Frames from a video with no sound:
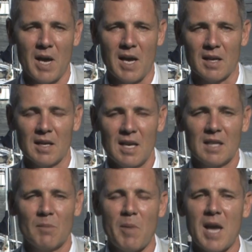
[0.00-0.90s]
bank.
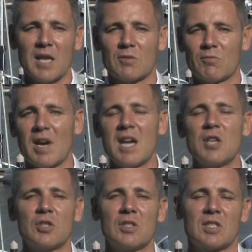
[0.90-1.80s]
The banks
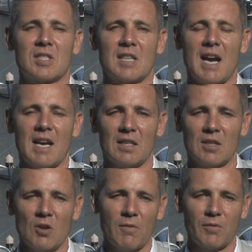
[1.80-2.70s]
range in scale
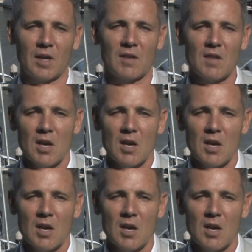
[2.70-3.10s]
and offering.